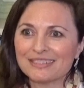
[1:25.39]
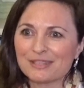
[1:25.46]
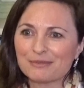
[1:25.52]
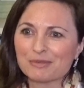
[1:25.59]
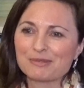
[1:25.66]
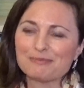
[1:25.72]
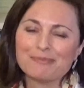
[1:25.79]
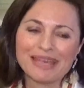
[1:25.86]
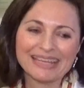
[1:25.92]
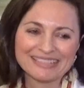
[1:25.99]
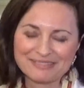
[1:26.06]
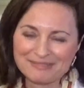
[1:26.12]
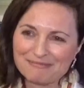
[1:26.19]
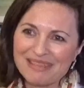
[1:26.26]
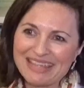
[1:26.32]
so much
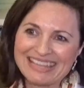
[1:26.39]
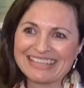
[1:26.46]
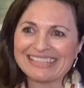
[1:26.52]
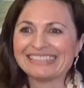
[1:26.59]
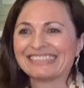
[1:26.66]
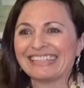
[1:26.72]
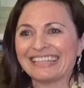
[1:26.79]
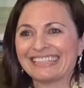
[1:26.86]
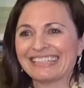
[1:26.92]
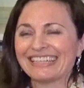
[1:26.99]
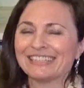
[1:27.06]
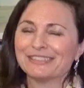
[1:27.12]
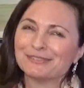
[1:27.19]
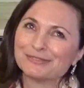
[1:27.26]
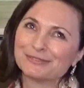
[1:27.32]
better made, and I
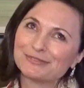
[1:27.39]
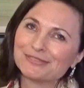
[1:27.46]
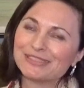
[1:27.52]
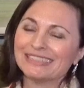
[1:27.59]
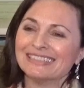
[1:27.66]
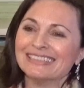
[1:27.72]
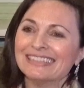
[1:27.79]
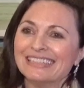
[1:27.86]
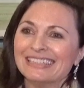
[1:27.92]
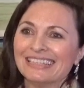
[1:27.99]
kind of feel